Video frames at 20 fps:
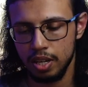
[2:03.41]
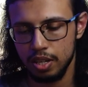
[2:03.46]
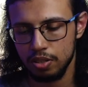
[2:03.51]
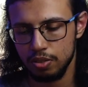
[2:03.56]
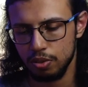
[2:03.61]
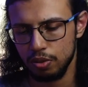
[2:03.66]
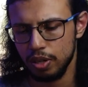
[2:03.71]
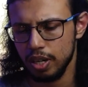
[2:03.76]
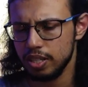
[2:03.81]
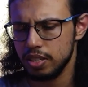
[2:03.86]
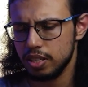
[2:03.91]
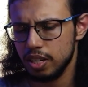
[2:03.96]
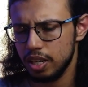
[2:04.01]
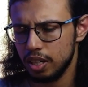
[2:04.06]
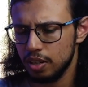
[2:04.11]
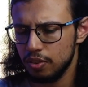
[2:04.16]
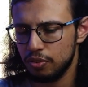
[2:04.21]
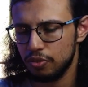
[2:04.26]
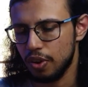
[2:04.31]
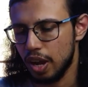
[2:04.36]
So let's
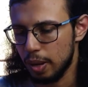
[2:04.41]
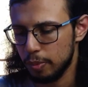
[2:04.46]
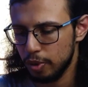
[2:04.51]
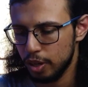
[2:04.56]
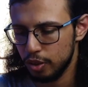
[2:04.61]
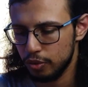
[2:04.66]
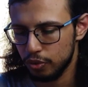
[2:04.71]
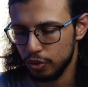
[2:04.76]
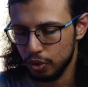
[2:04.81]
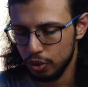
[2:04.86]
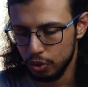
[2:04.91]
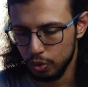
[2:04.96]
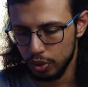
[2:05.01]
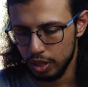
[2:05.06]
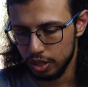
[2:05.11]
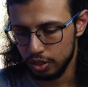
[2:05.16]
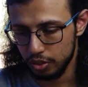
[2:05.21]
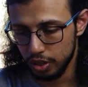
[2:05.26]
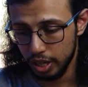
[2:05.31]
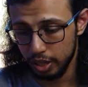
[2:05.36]
take a family photo
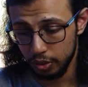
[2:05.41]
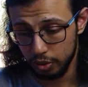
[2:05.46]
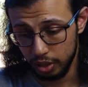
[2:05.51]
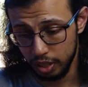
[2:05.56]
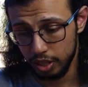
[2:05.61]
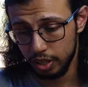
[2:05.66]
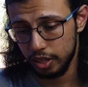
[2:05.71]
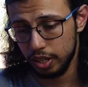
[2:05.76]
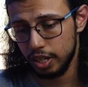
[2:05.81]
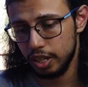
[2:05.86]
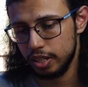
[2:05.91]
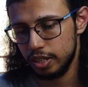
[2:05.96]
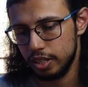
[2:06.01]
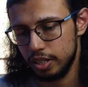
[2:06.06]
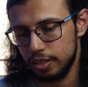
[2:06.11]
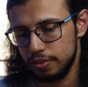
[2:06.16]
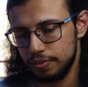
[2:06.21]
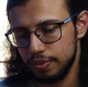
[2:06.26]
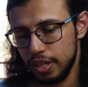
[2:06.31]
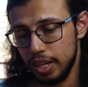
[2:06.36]
and try to recreate
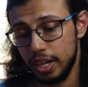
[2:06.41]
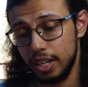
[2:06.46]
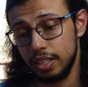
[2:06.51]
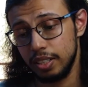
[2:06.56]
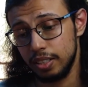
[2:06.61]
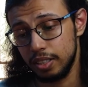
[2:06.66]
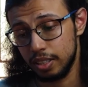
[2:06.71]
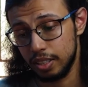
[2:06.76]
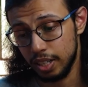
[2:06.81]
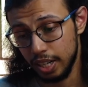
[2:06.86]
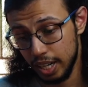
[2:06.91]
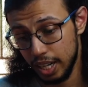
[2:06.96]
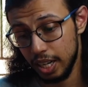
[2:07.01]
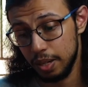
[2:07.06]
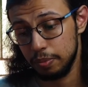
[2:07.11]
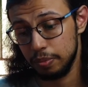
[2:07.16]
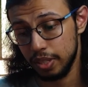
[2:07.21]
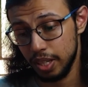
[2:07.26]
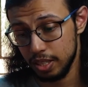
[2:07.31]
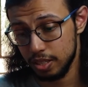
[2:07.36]
it. And
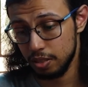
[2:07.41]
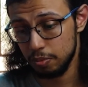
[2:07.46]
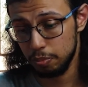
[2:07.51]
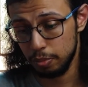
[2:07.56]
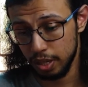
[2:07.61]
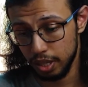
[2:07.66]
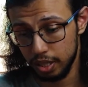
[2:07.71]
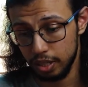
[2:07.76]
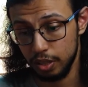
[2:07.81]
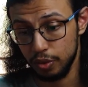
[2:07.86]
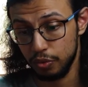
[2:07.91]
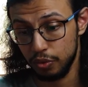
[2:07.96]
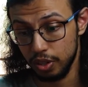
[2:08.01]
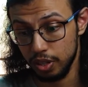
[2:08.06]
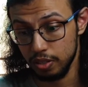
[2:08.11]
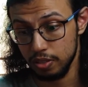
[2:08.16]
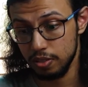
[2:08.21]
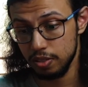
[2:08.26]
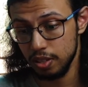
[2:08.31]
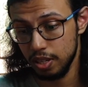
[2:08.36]
damn, that's a big
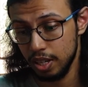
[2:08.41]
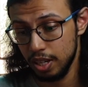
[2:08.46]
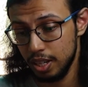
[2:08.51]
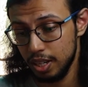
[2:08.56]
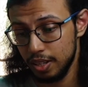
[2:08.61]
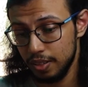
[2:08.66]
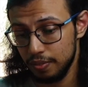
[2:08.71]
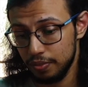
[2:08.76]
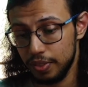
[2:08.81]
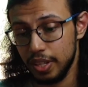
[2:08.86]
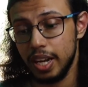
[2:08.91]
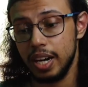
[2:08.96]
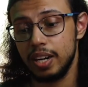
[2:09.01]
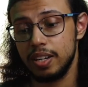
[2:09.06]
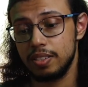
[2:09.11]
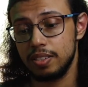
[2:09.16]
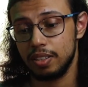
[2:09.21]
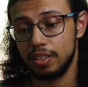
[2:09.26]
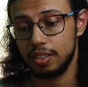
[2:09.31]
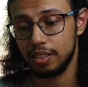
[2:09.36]
difference. That
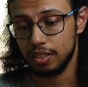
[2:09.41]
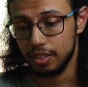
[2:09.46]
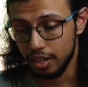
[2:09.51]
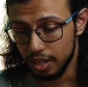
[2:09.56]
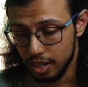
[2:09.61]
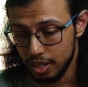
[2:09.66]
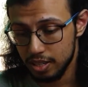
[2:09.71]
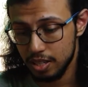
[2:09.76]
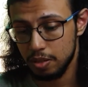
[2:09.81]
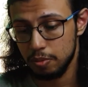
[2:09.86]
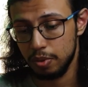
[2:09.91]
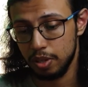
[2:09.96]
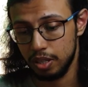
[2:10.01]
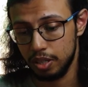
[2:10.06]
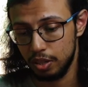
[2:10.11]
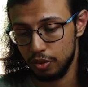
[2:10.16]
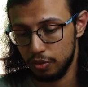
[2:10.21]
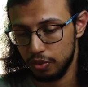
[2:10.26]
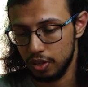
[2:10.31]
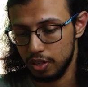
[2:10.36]
is a crazy
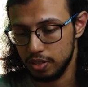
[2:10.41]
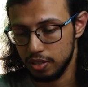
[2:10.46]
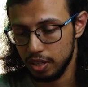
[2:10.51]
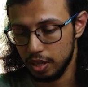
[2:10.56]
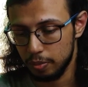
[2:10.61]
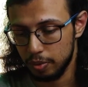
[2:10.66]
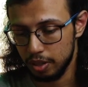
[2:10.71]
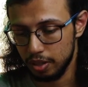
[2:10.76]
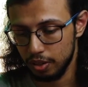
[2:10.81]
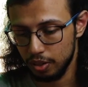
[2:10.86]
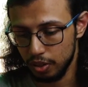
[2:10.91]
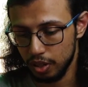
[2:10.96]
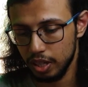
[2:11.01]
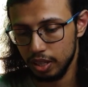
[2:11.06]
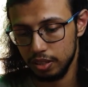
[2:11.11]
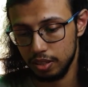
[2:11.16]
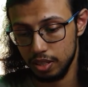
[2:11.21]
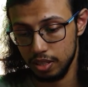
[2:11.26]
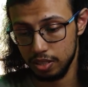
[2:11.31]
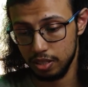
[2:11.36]
big difference. I mean, look
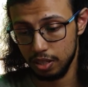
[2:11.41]
at this.